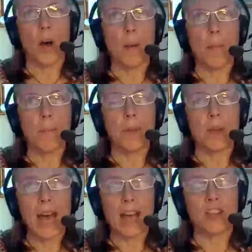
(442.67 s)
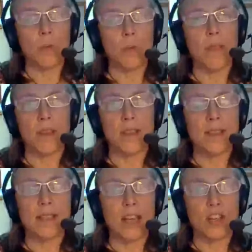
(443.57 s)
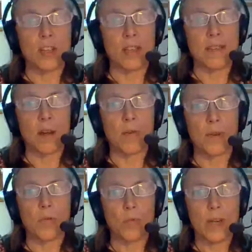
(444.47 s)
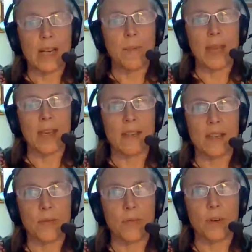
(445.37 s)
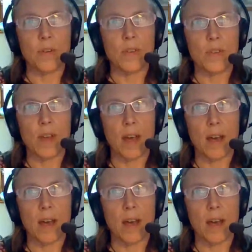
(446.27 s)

but actually whether the dissertation itself can really make a difference